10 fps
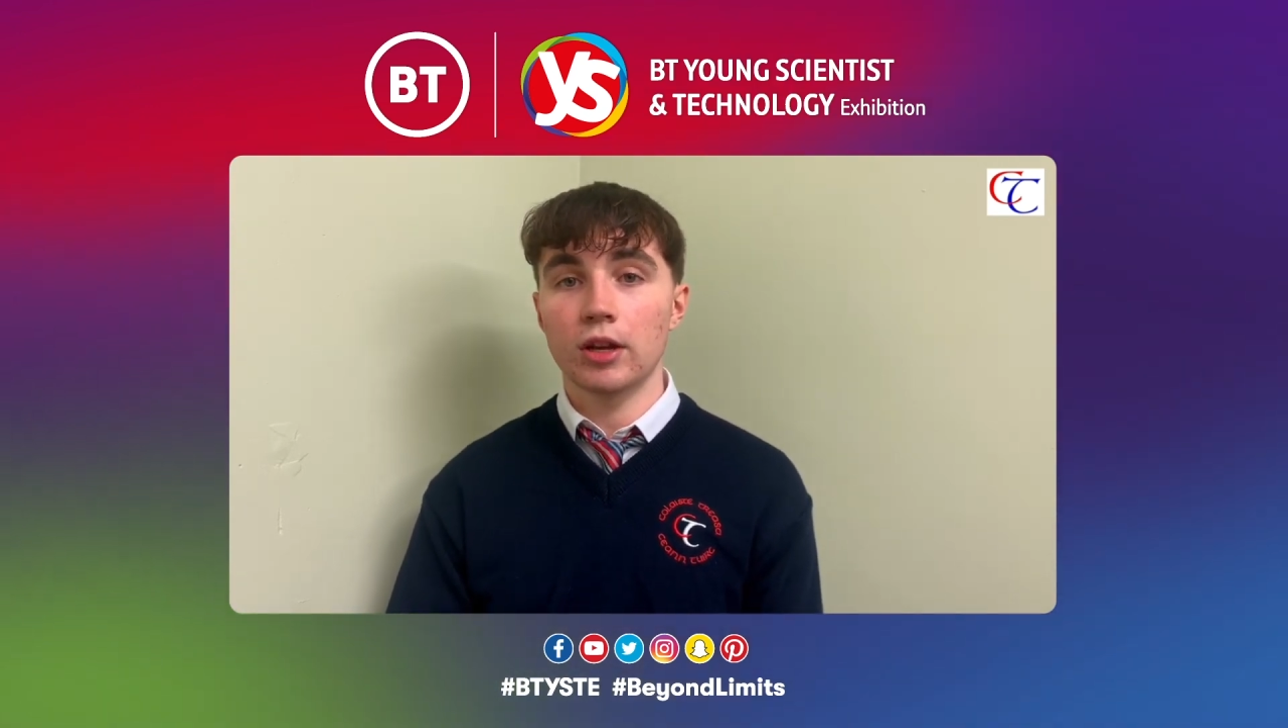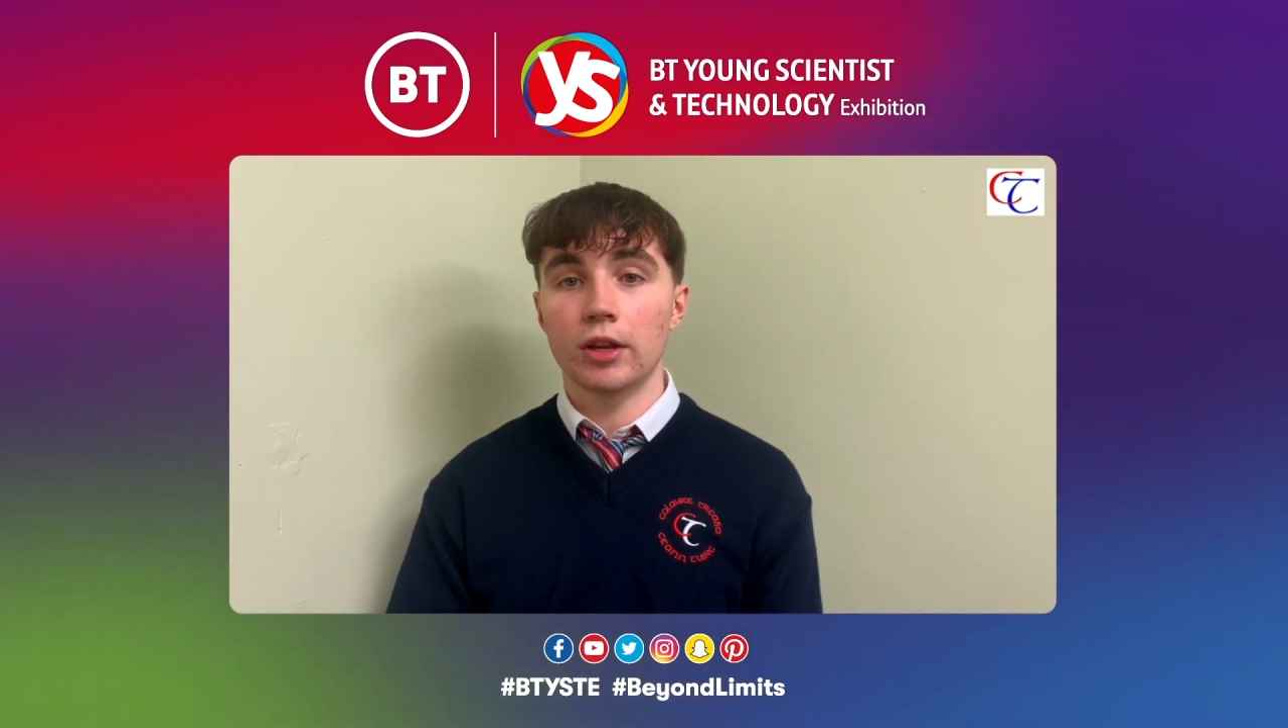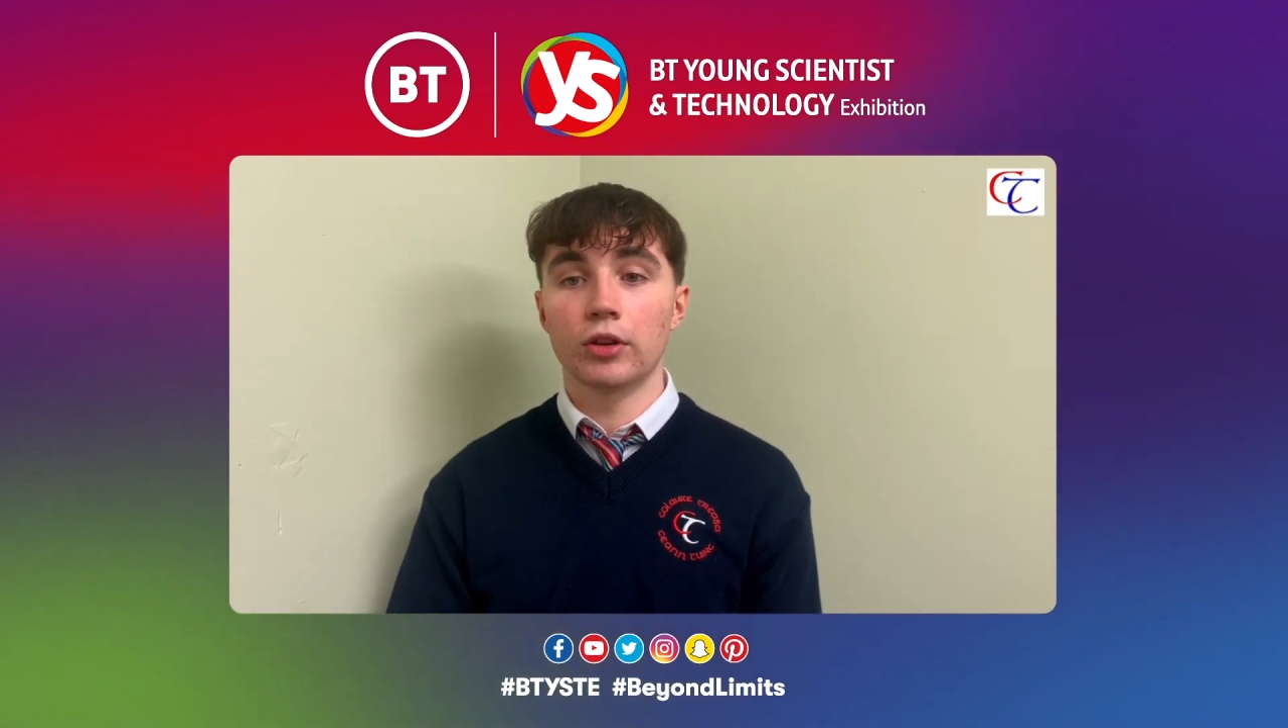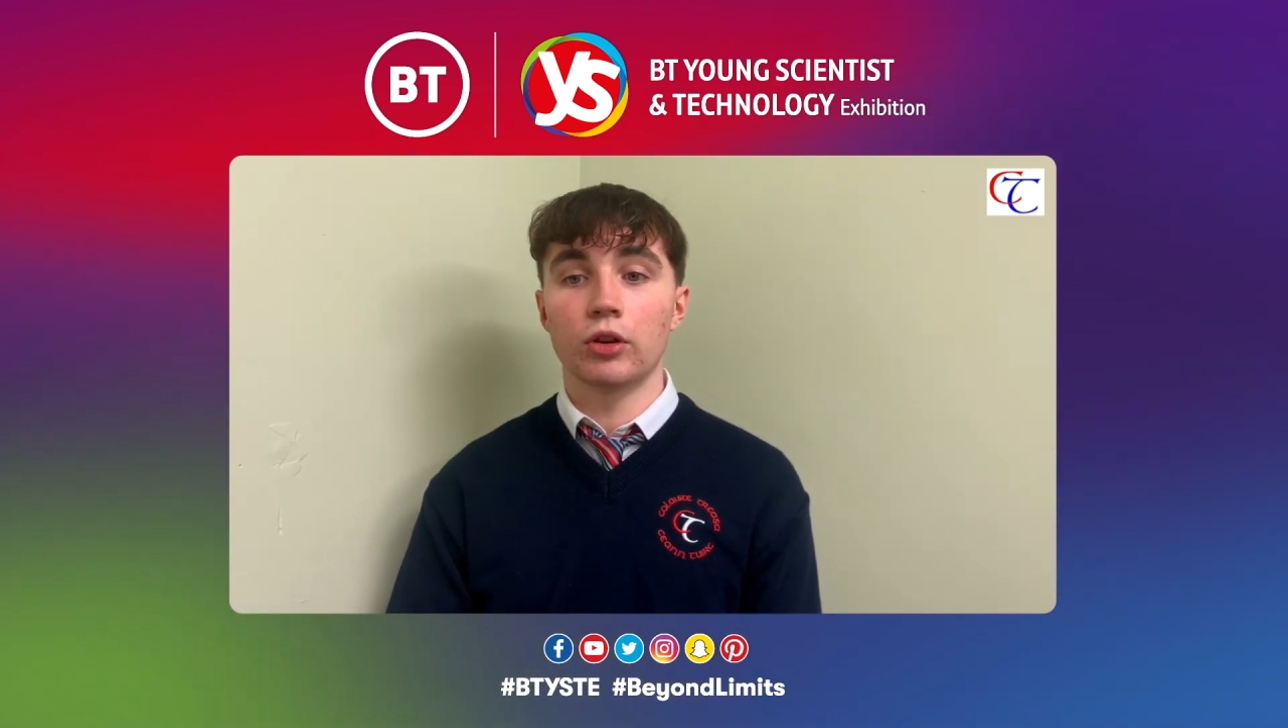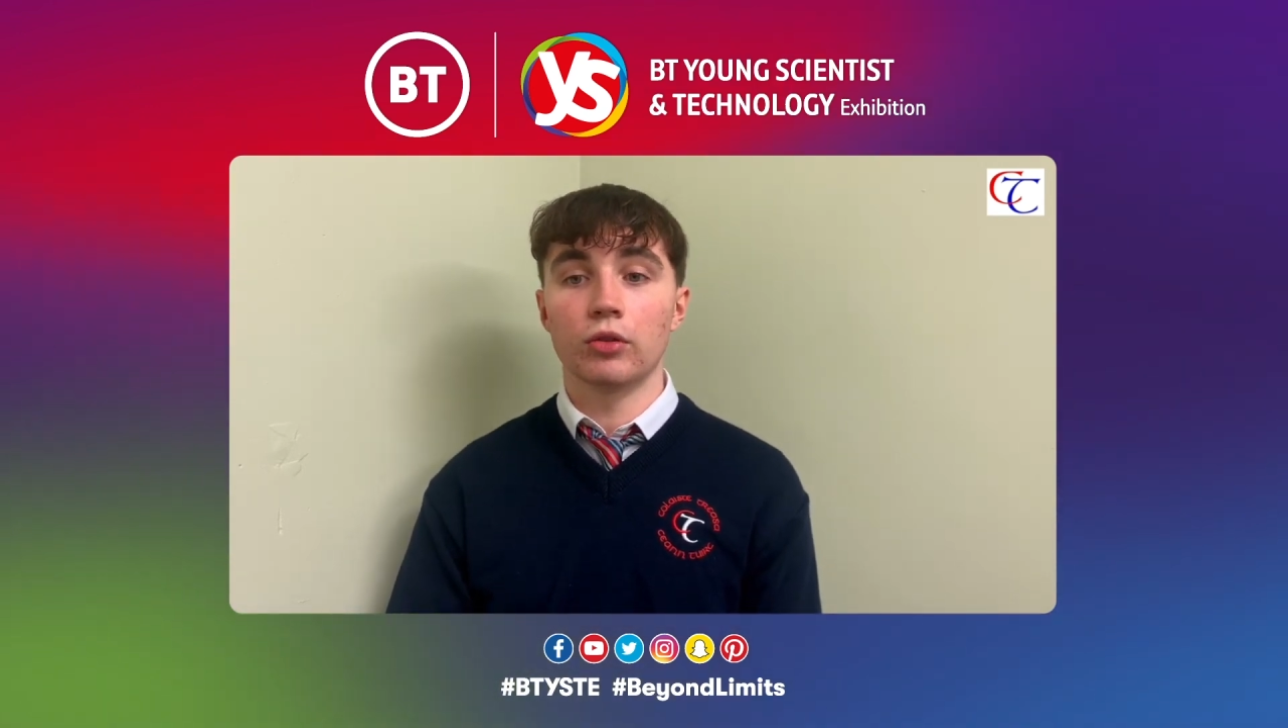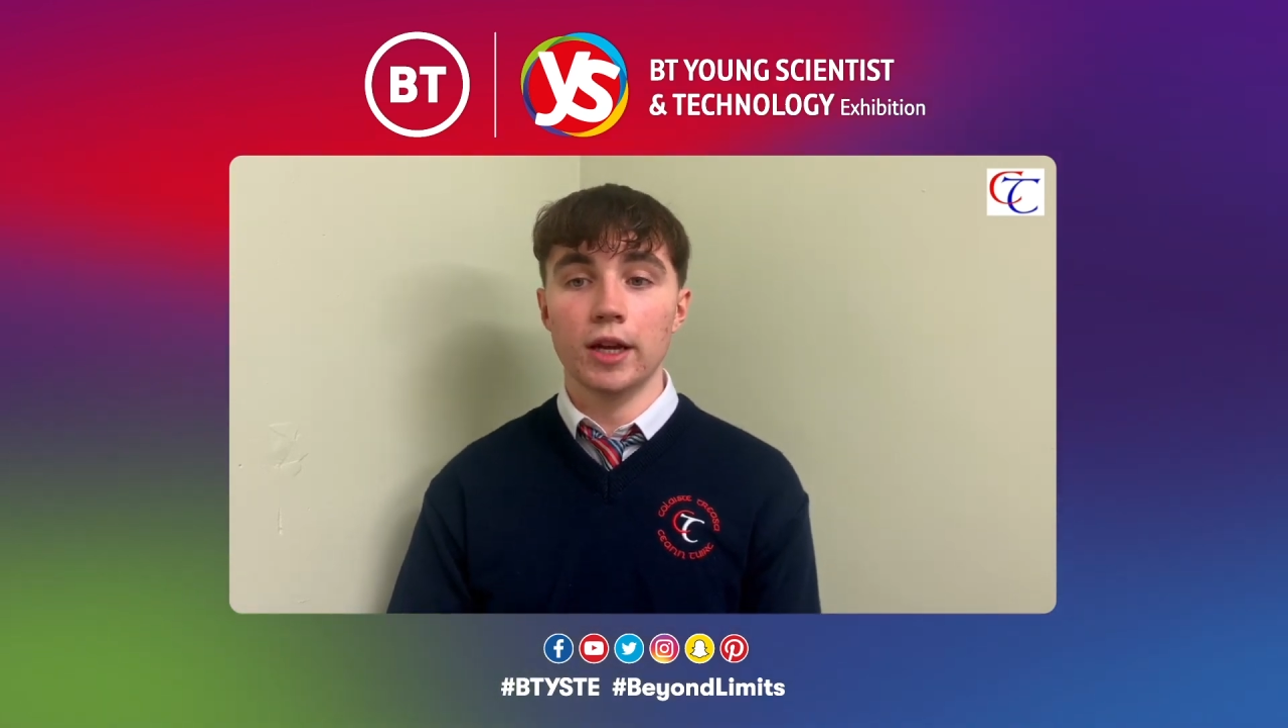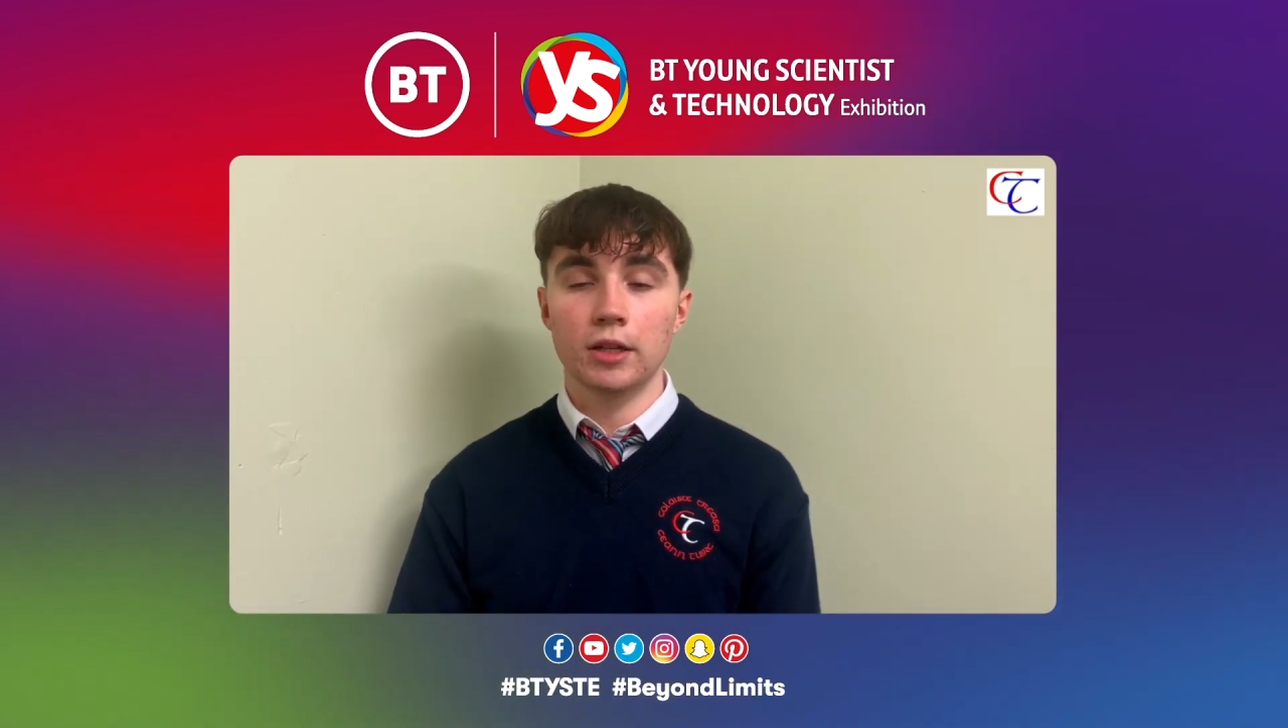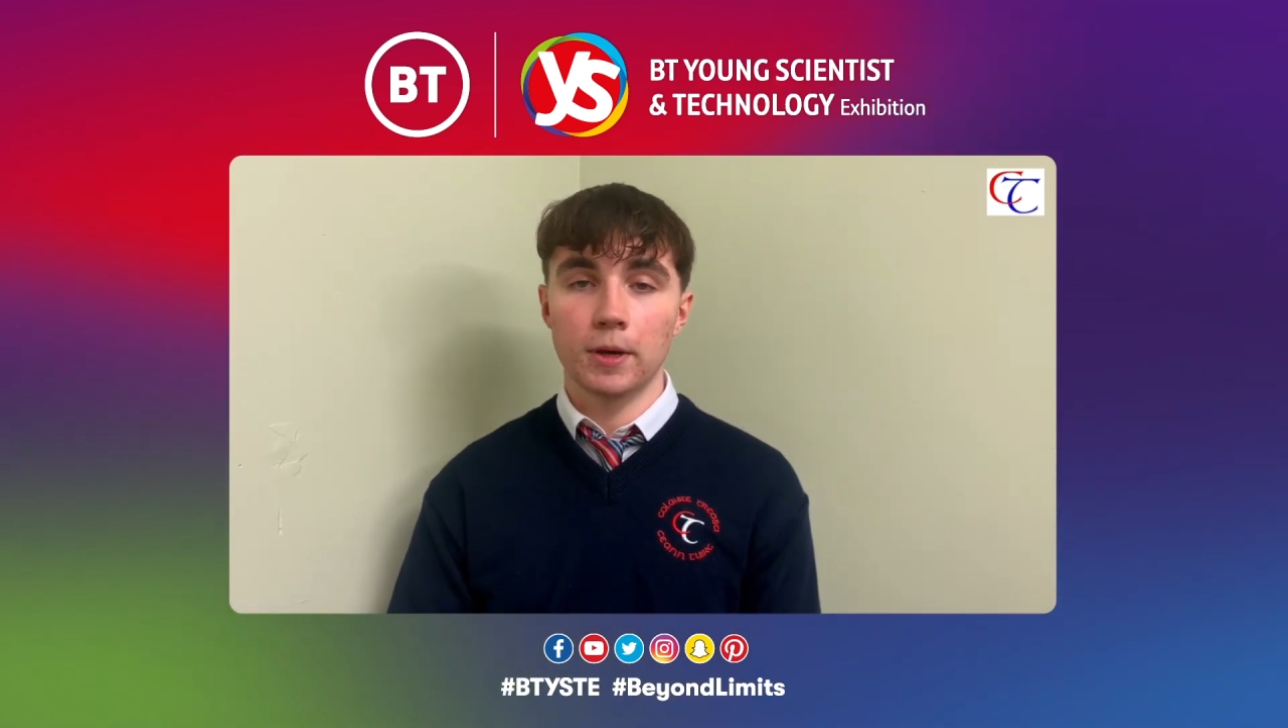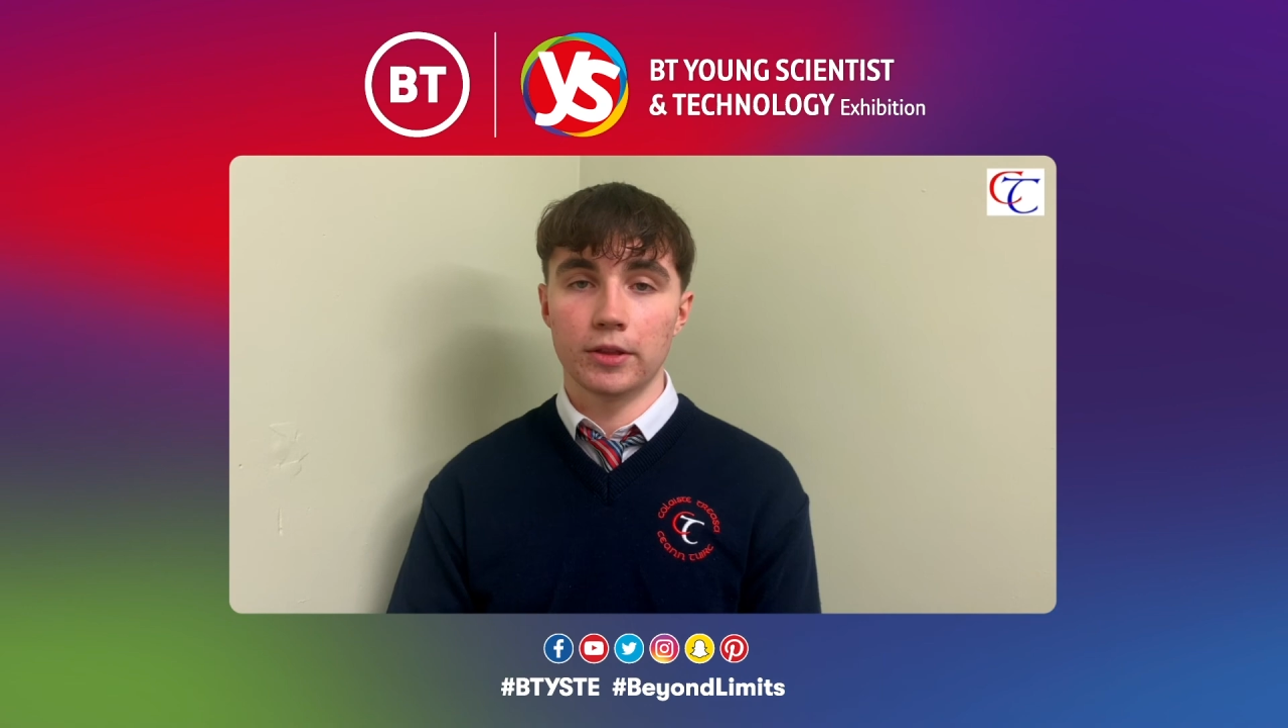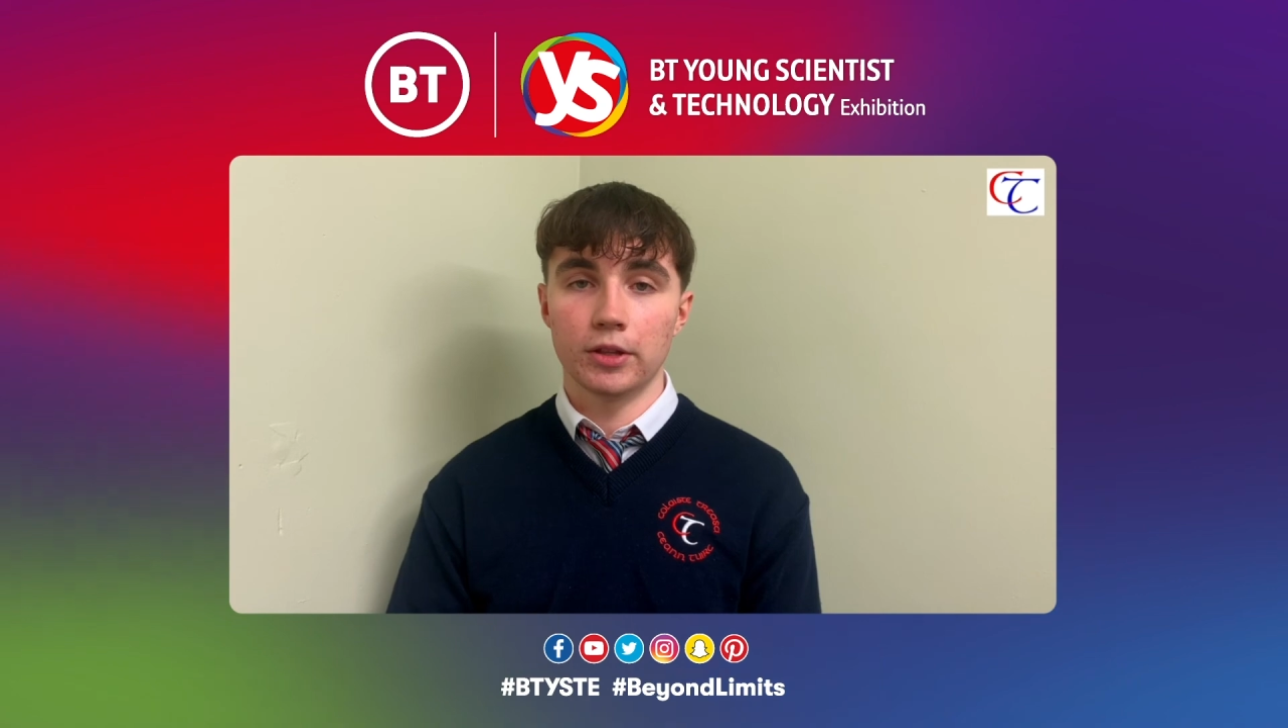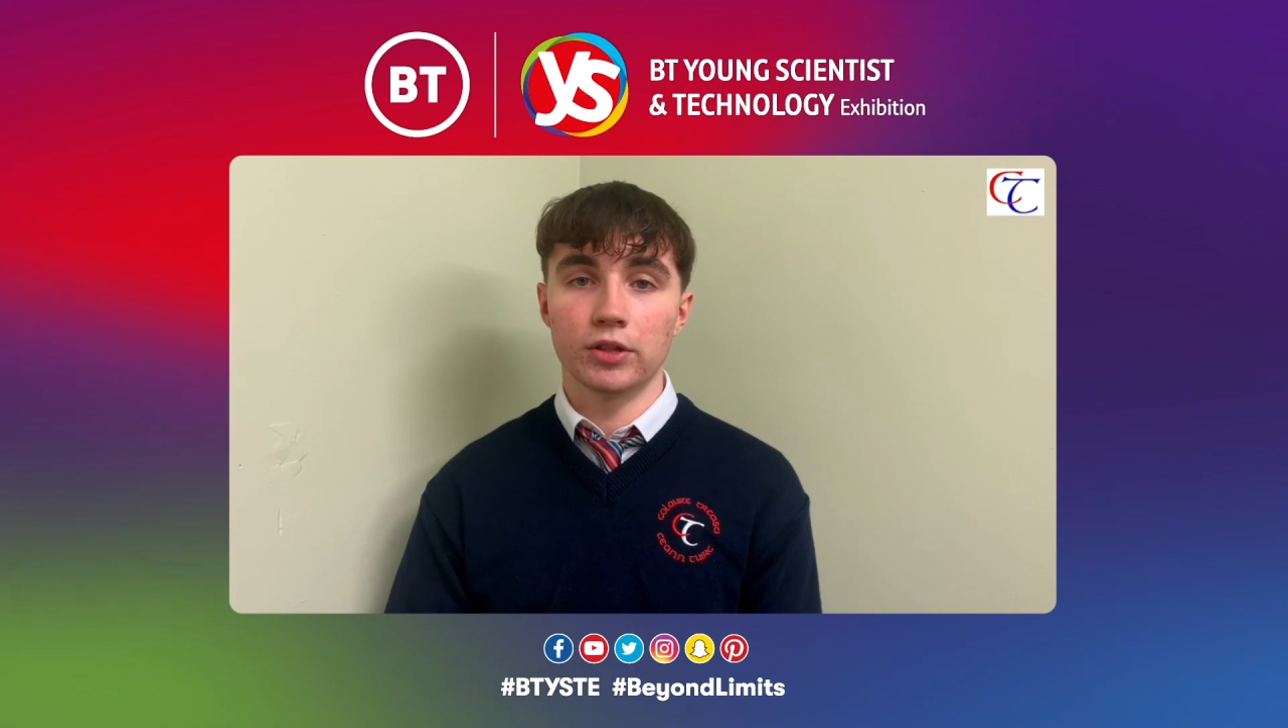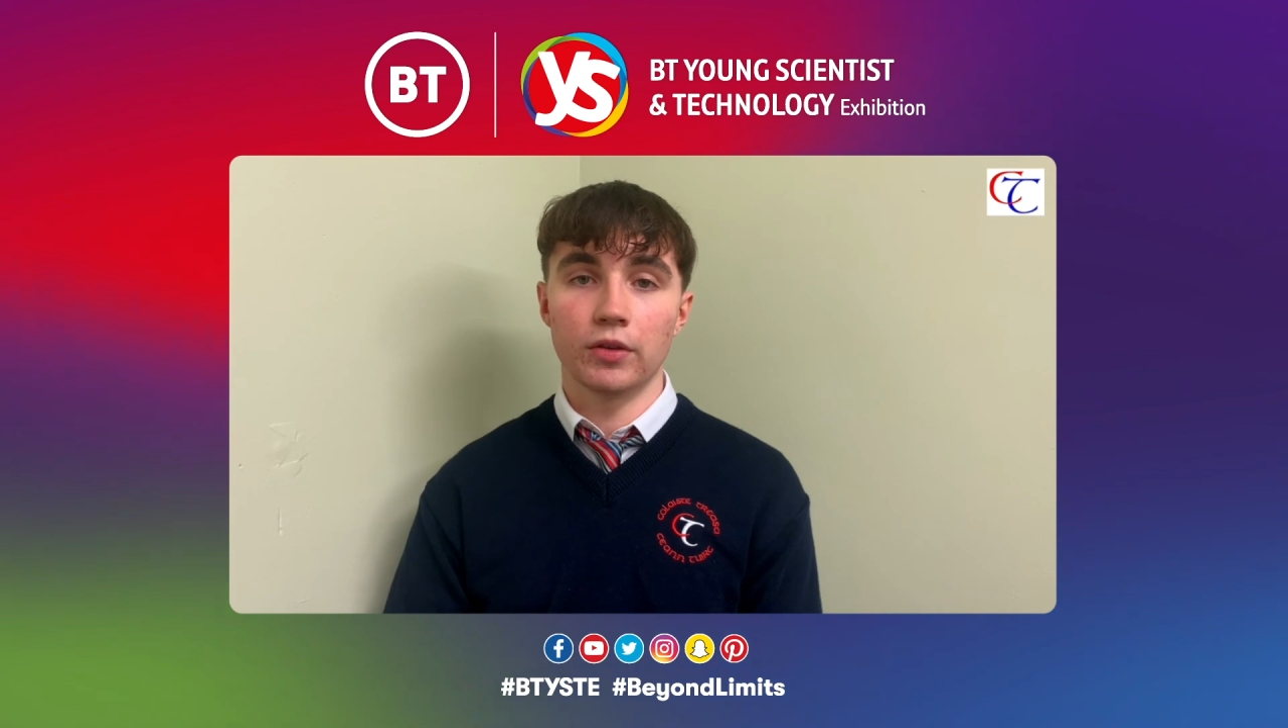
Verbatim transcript: on the correct methods